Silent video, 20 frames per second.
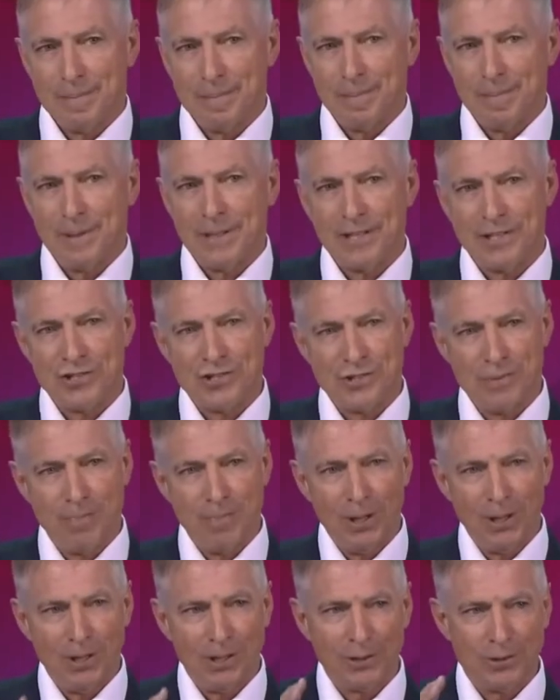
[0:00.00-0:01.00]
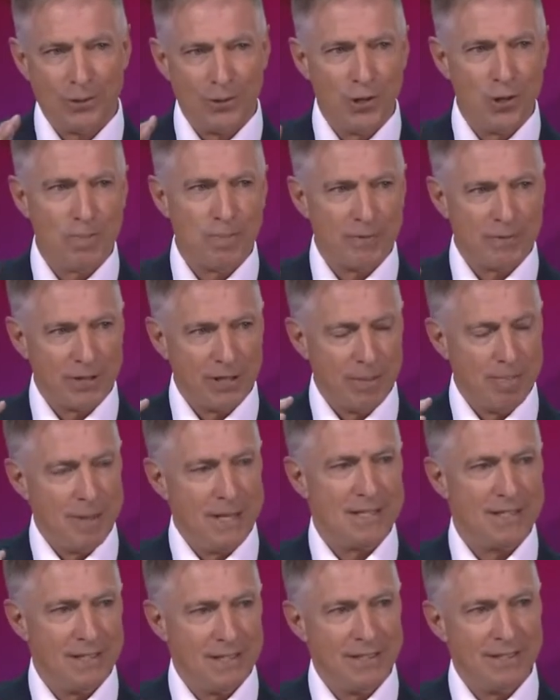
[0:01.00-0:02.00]
but a small group of
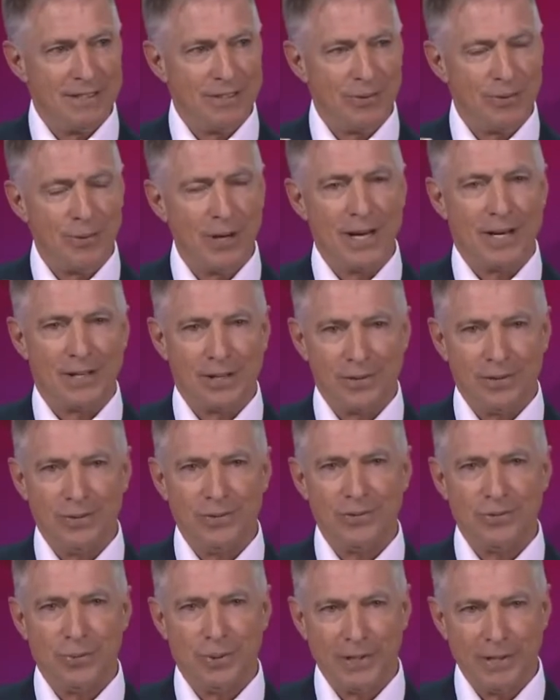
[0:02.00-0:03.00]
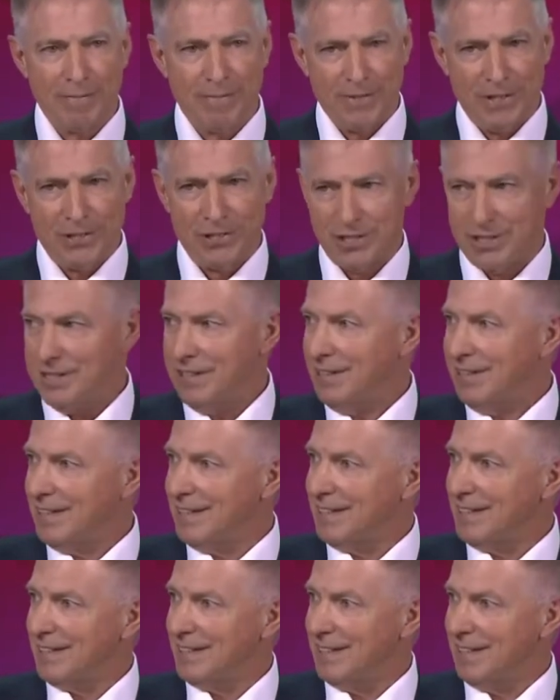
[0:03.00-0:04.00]
committed radicals with a vision
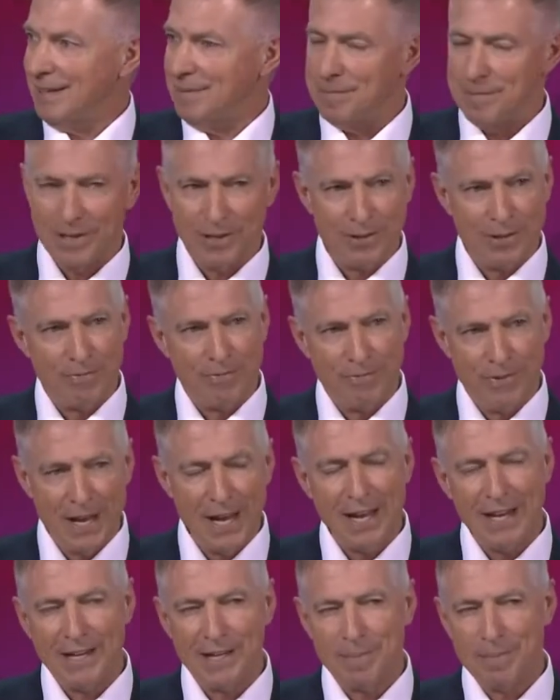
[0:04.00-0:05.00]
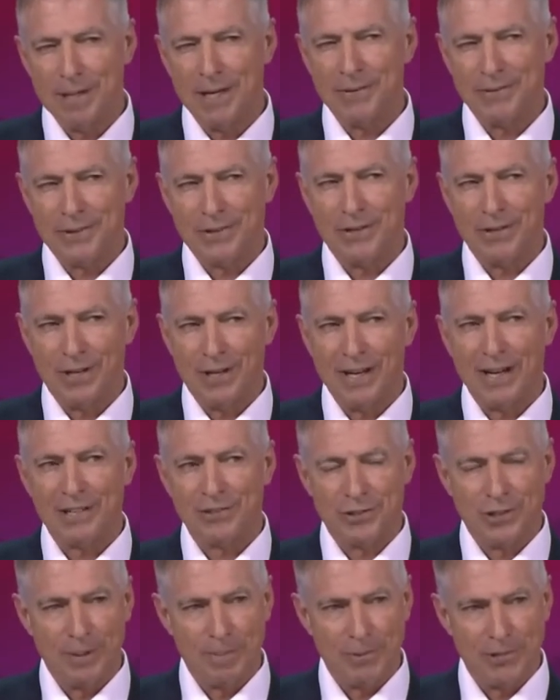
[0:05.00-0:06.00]
and are vague about their
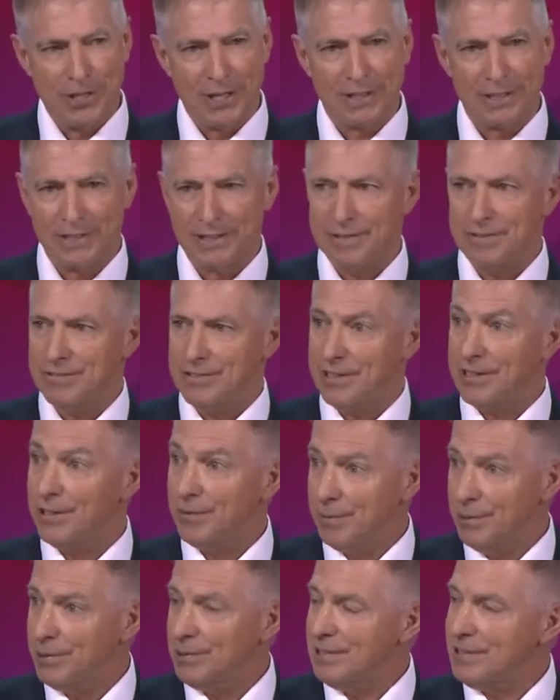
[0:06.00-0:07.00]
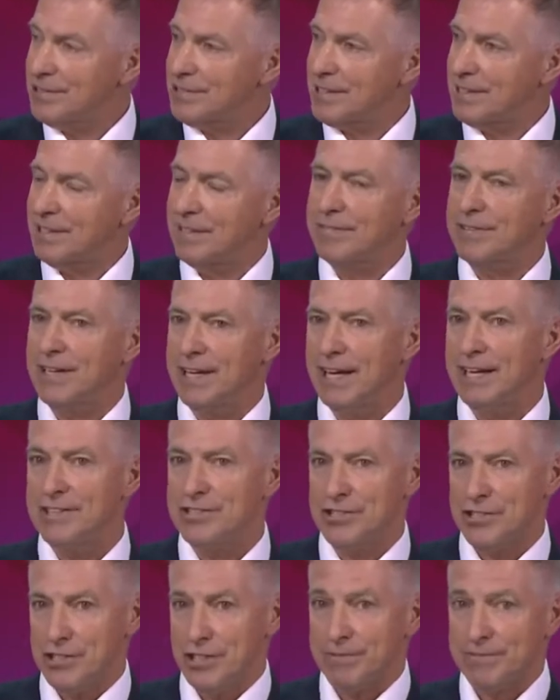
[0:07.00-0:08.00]
actual objectives and are ruthless enough
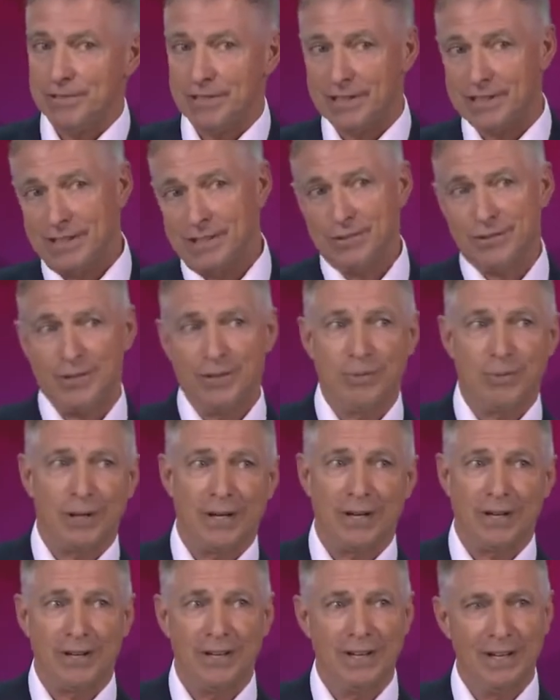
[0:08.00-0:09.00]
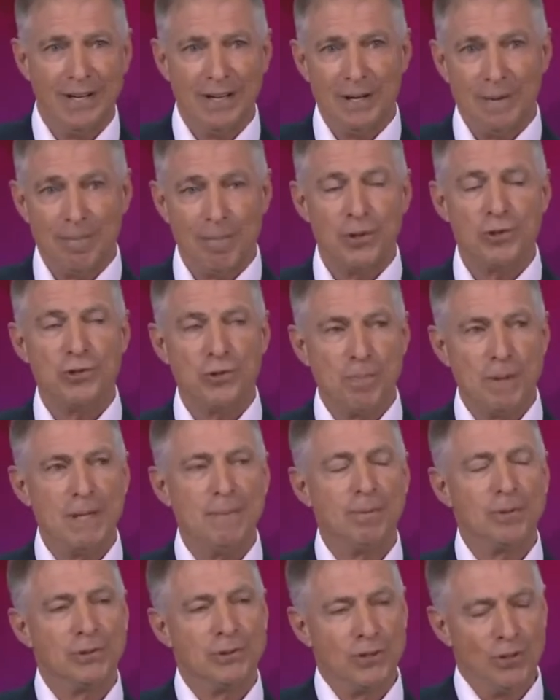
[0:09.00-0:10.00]
can shift a country where most
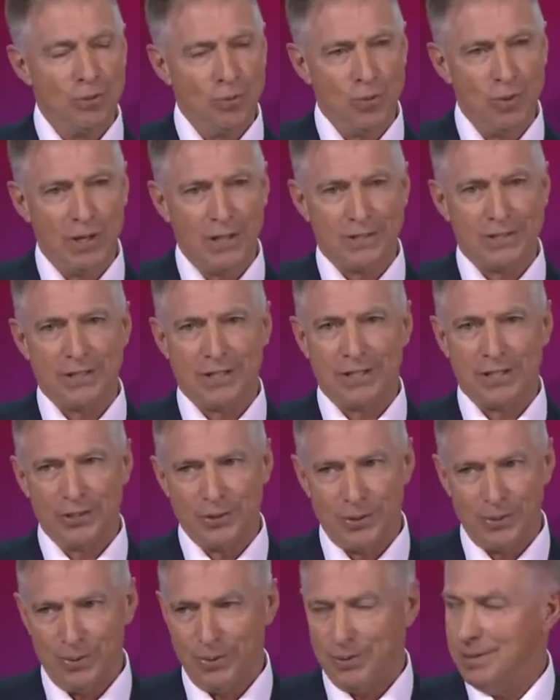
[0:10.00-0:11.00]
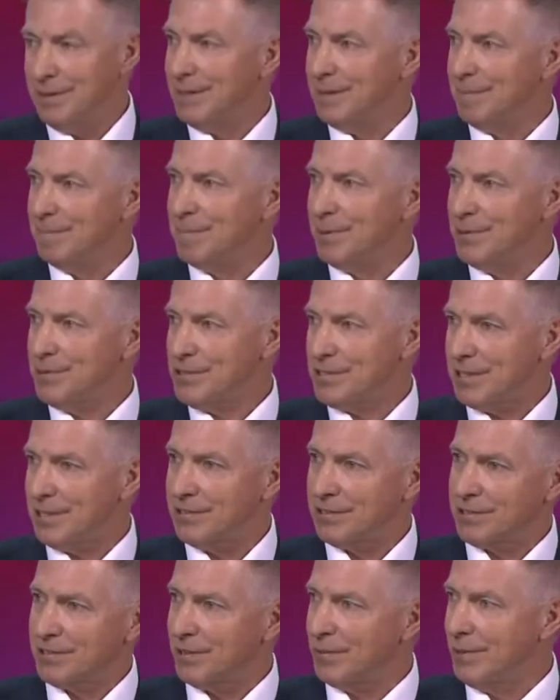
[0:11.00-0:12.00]
people don't want to go. Most
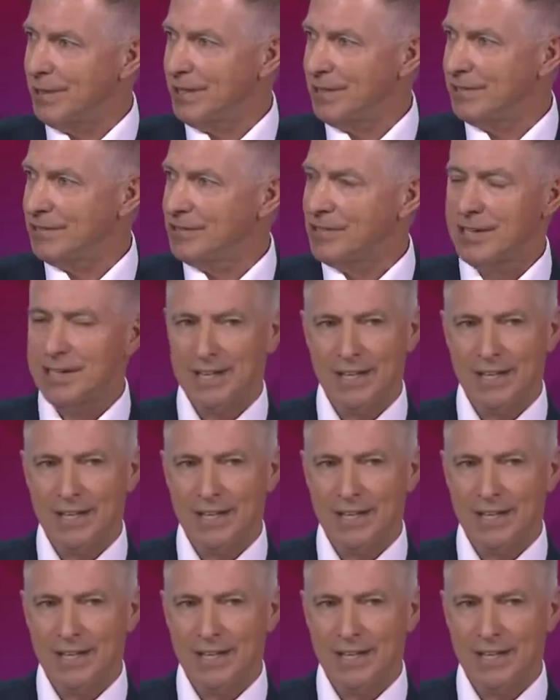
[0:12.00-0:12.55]
South Koreans